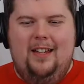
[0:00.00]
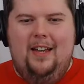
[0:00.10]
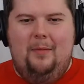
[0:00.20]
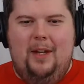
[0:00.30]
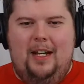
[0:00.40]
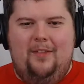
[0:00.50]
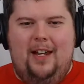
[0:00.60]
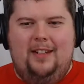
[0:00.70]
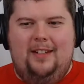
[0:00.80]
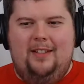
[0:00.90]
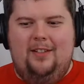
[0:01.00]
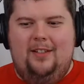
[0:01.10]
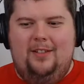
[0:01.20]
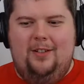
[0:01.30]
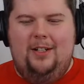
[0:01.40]
Binding of Isaac is
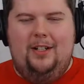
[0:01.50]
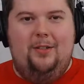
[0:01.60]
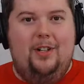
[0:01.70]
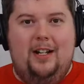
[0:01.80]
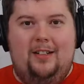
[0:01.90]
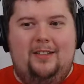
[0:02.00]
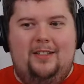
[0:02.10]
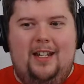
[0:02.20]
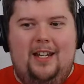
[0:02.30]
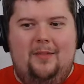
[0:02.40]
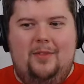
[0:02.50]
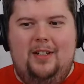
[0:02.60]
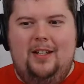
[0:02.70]
also a Newgrounds game.